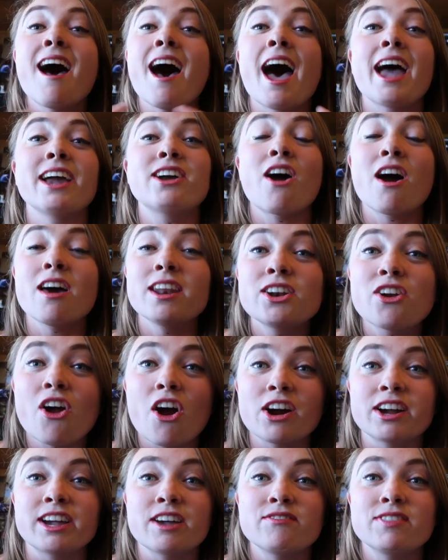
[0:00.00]
I got an
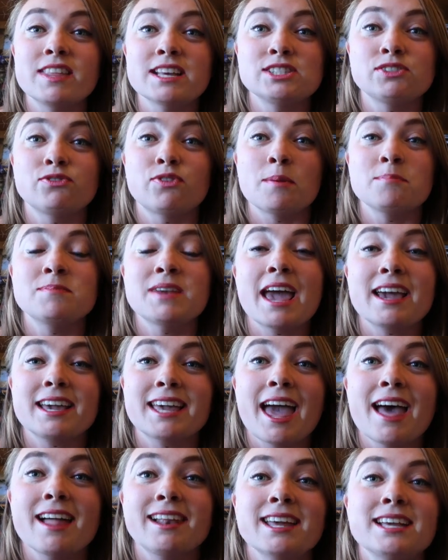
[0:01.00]
ARC of this from
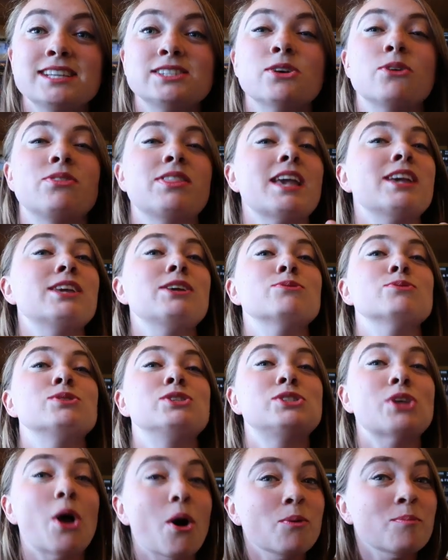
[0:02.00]
NetGalley, so thank you
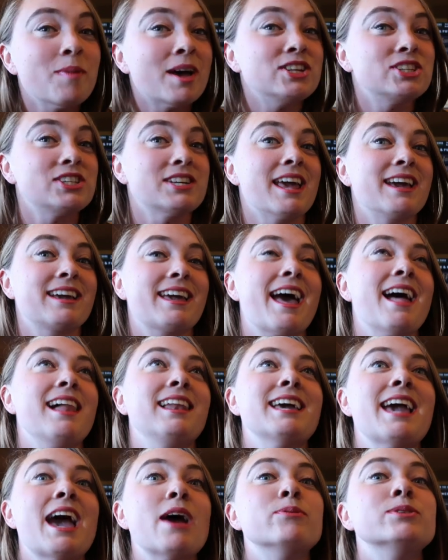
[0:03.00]
so much,
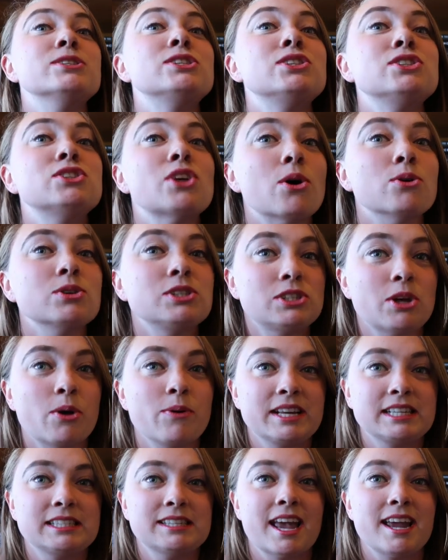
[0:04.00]
NetGalley. I was so
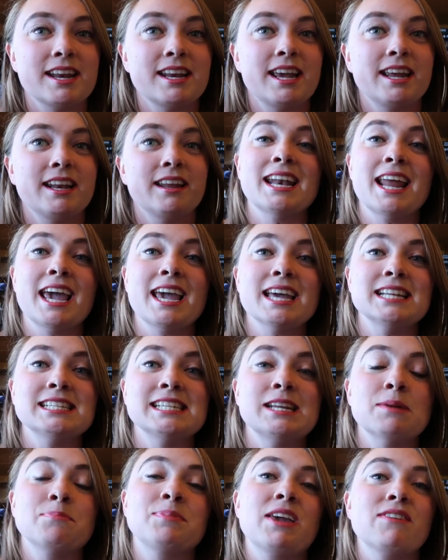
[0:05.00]
excited, and I
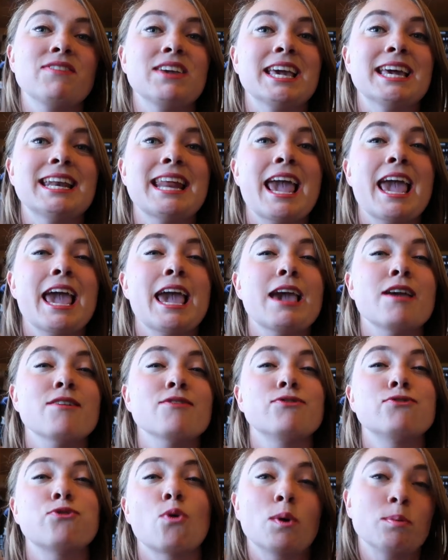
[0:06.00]
ended up giving it a
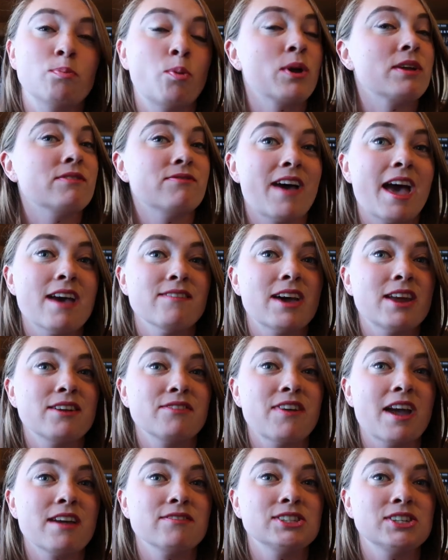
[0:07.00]
4.5 out
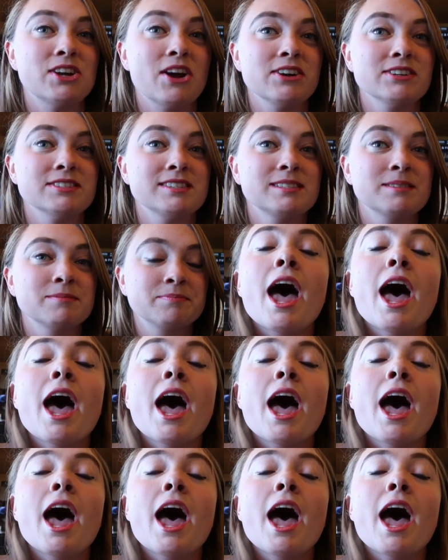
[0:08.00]
of 5 stars.